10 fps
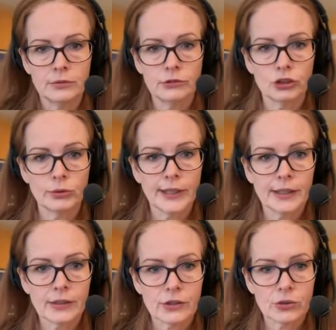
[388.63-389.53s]

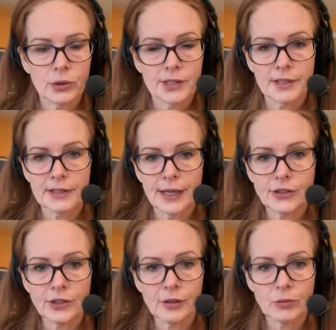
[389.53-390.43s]
shrink towards the
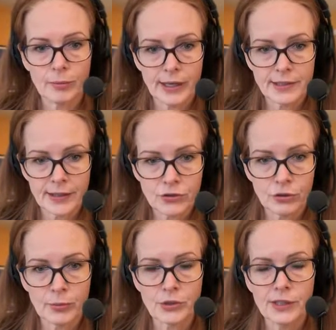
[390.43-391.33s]
center where my
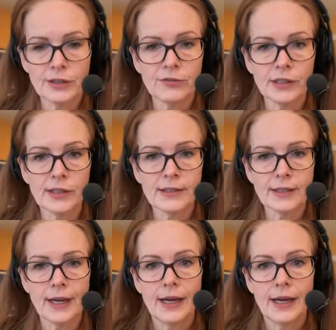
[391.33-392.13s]
central motif is.